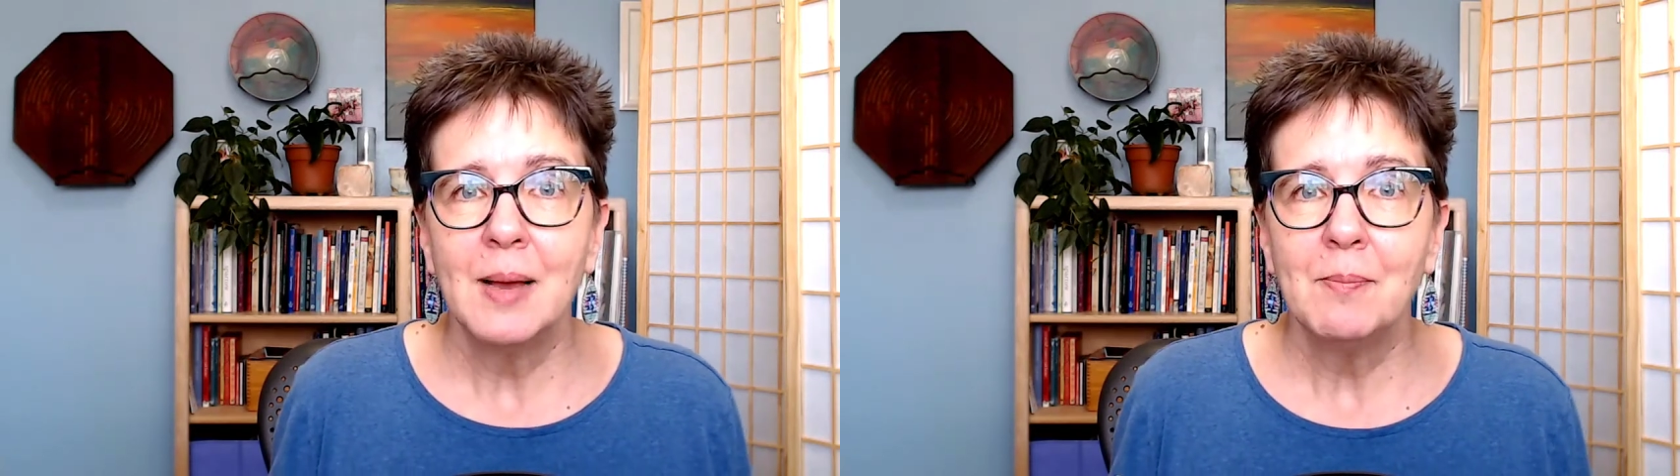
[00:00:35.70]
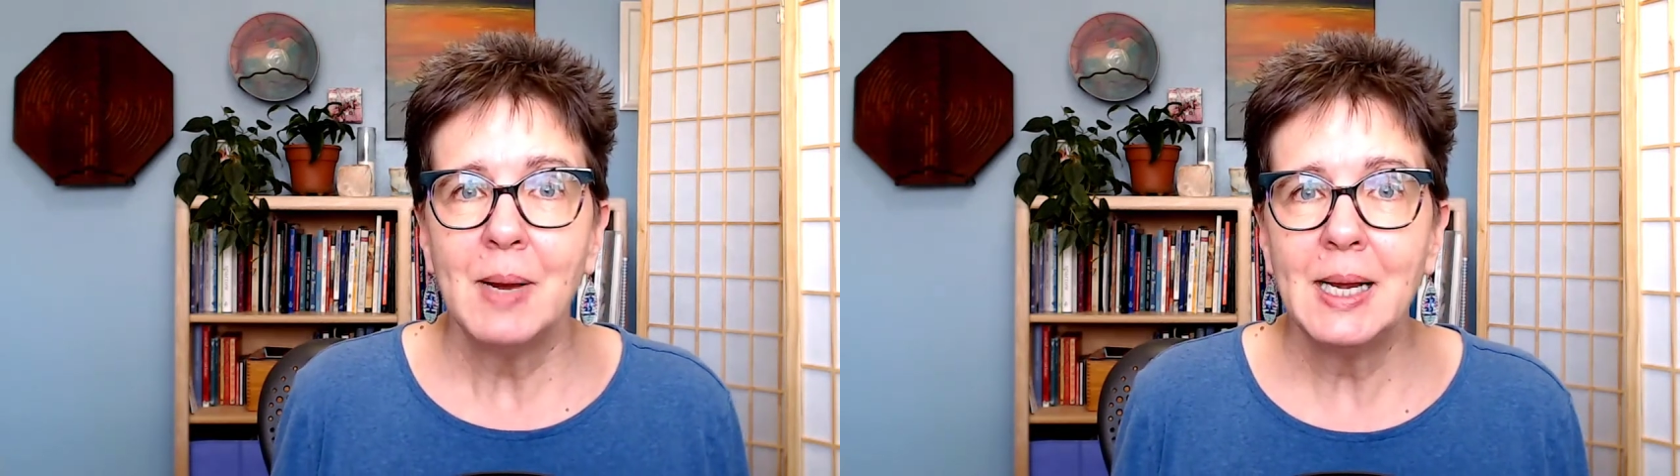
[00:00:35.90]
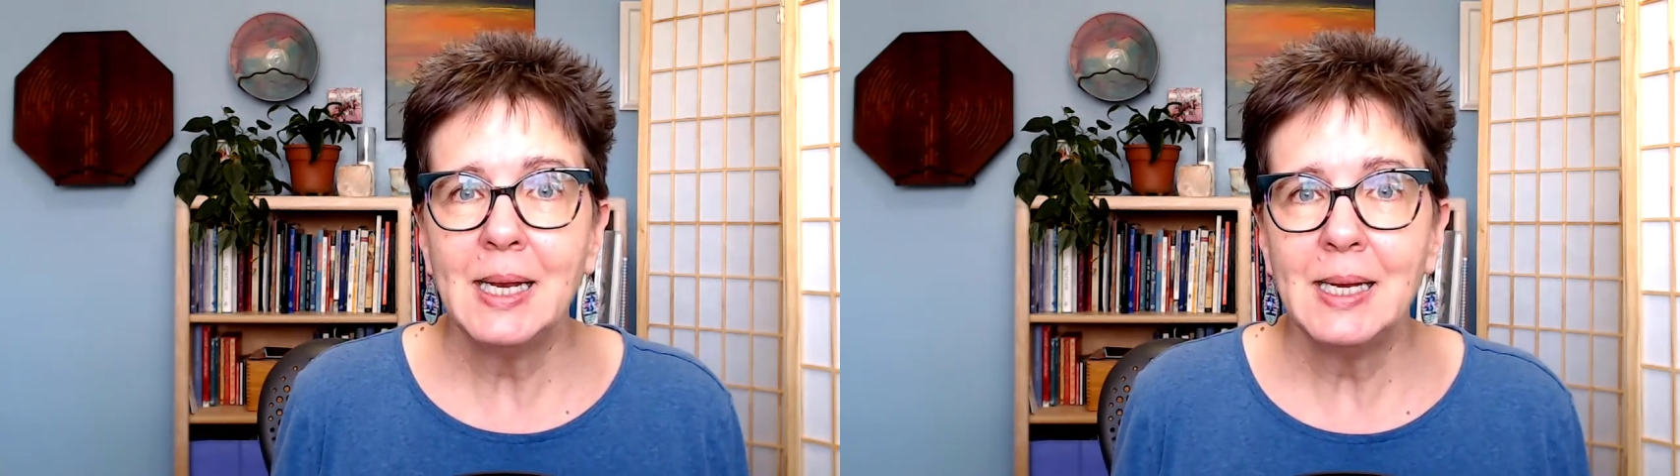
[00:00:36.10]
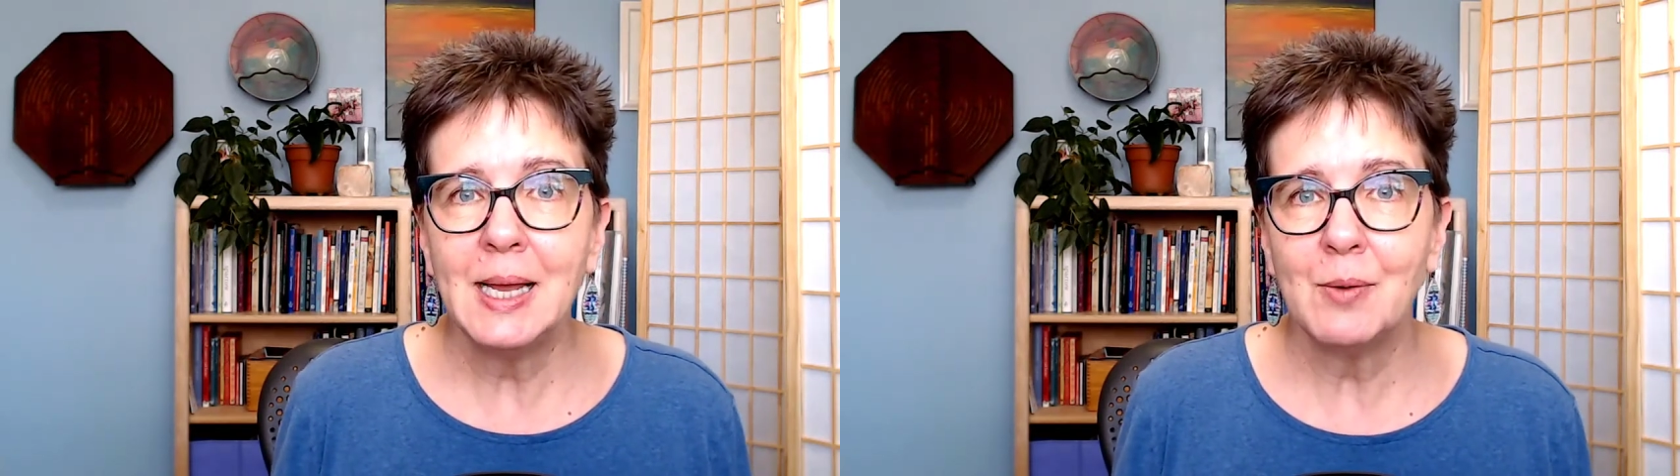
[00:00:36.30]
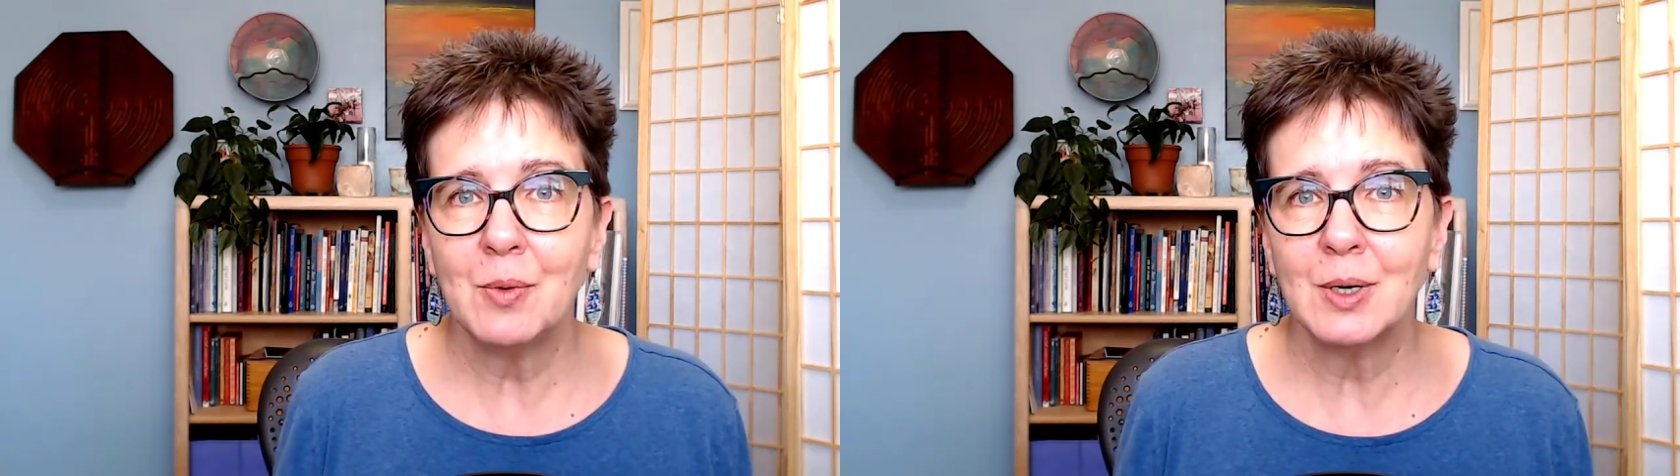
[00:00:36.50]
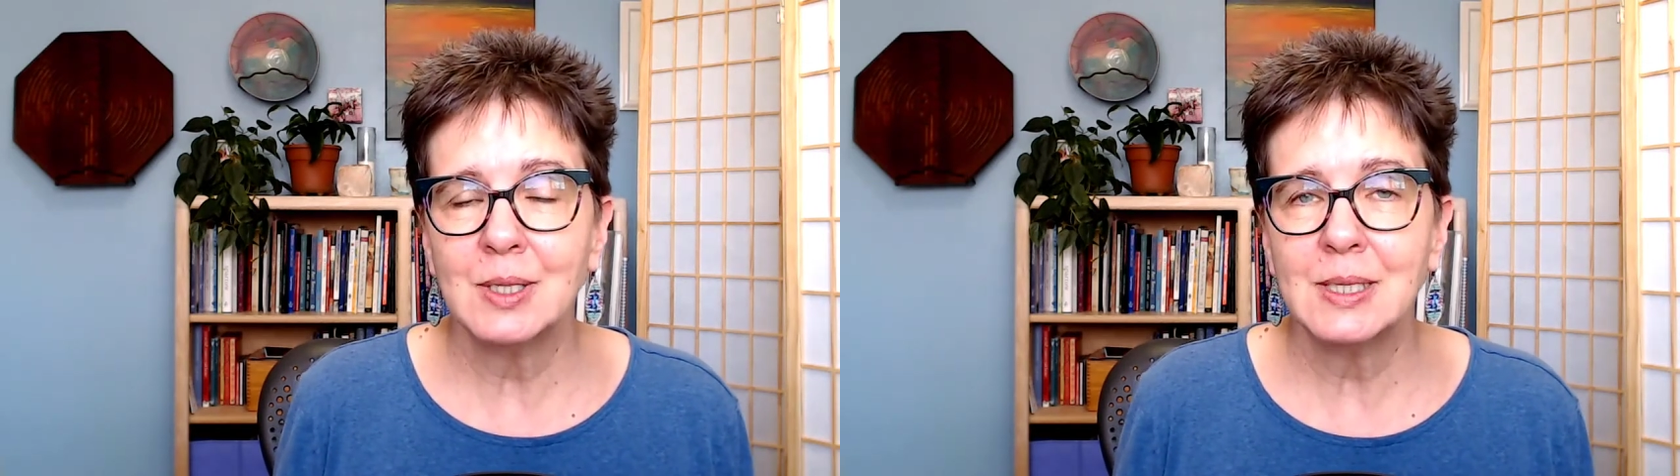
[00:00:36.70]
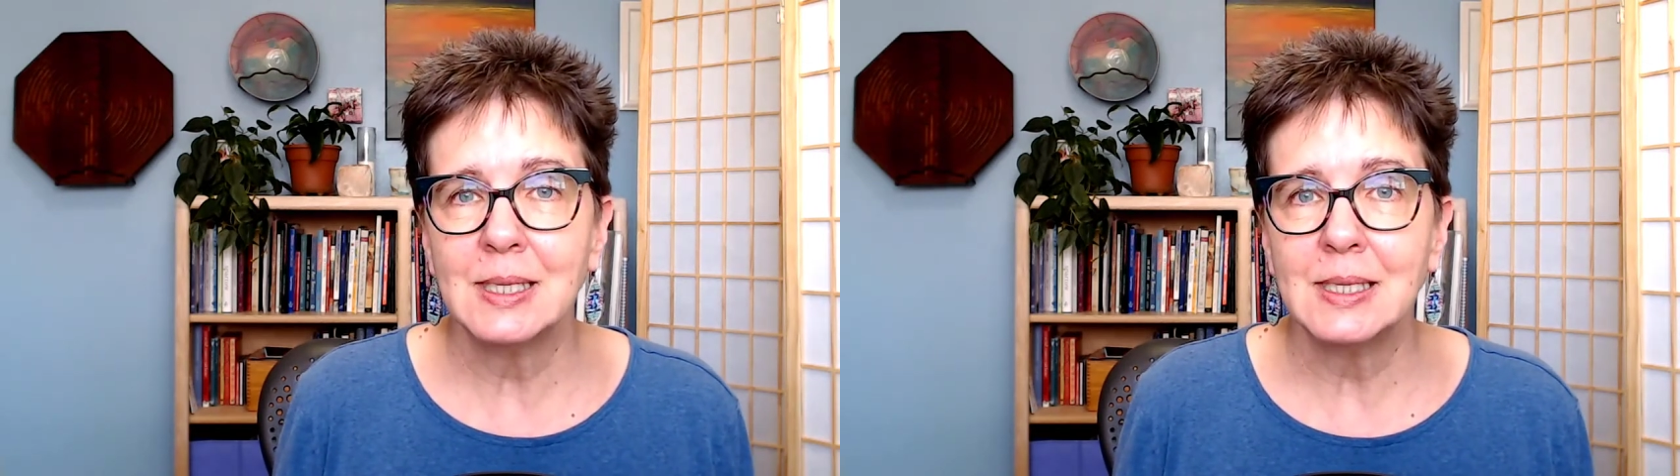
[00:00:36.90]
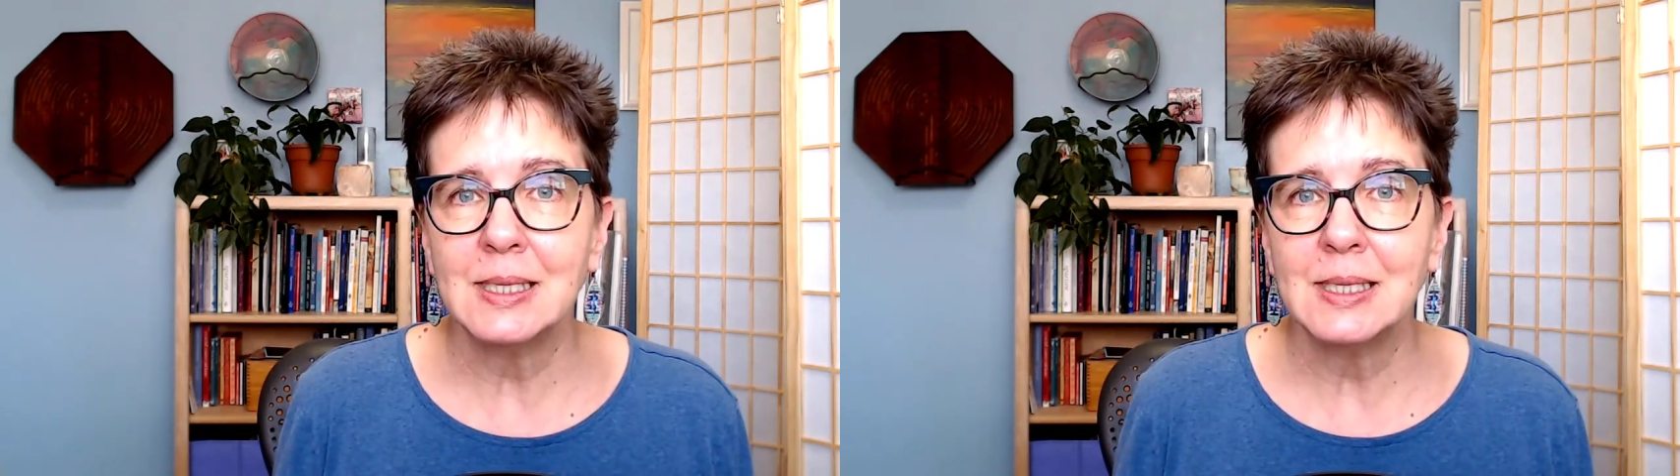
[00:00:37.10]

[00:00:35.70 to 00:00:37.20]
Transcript: Mighty Networks does